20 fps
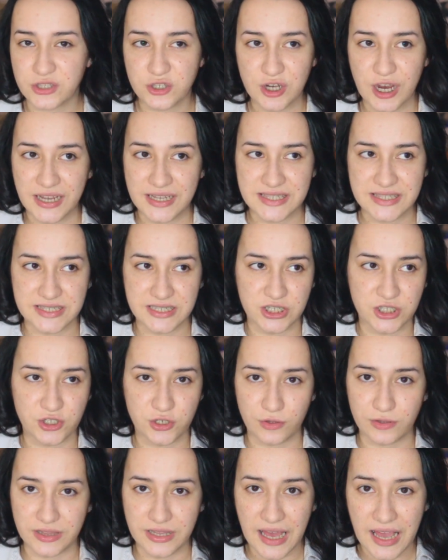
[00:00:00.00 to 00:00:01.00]
try search
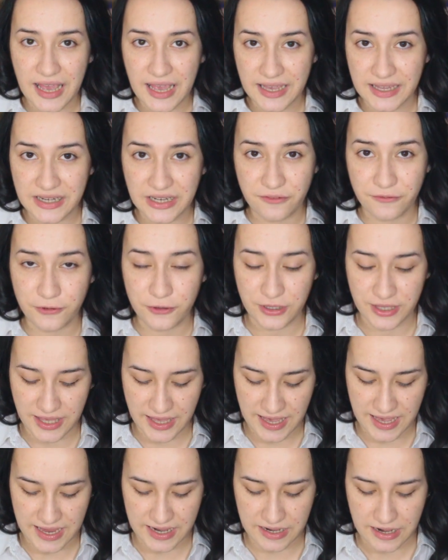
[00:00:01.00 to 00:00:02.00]
online if you
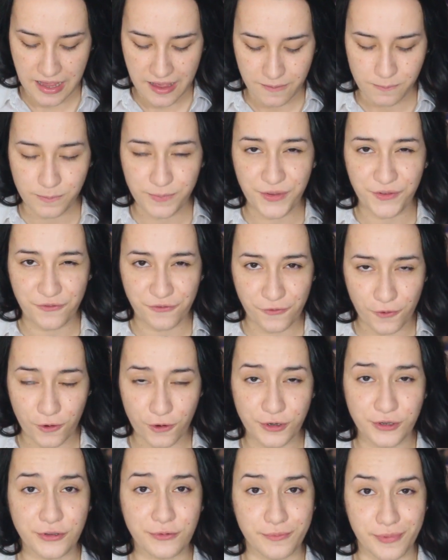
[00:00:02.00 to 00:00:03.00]
can
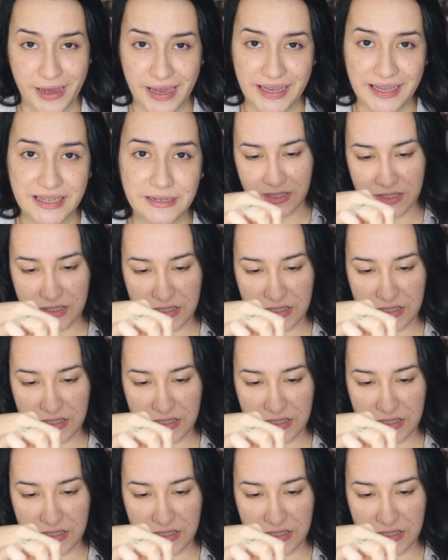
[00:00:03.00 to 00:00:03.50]
before you buy it.